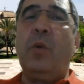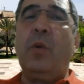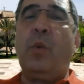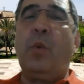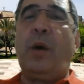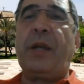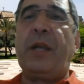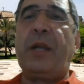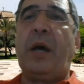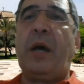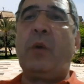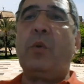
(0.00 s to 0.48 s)

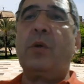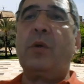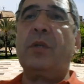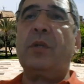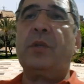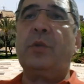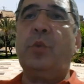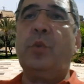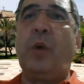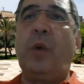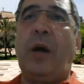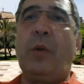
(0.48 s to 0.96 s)
one hour,
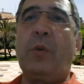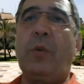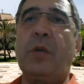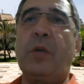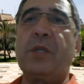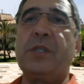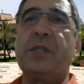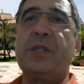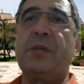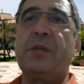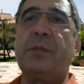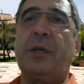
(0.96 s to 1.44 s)
two
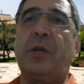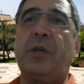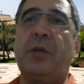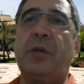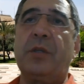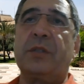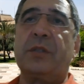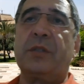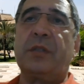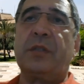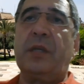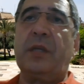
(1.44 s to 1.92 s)
hours,
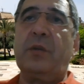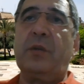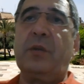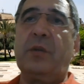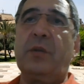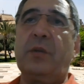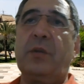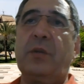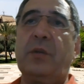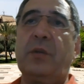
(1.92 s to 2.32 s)
because we